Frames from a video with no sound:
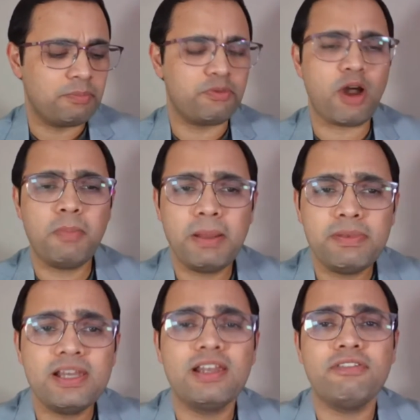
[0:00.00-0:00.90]

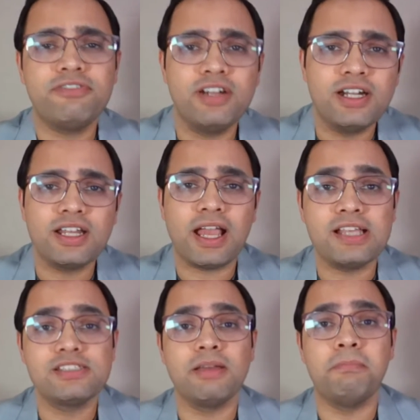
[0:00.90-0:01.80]
probably referred
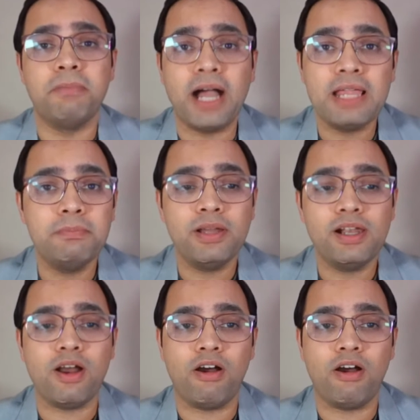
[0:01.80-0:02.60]
as the Bible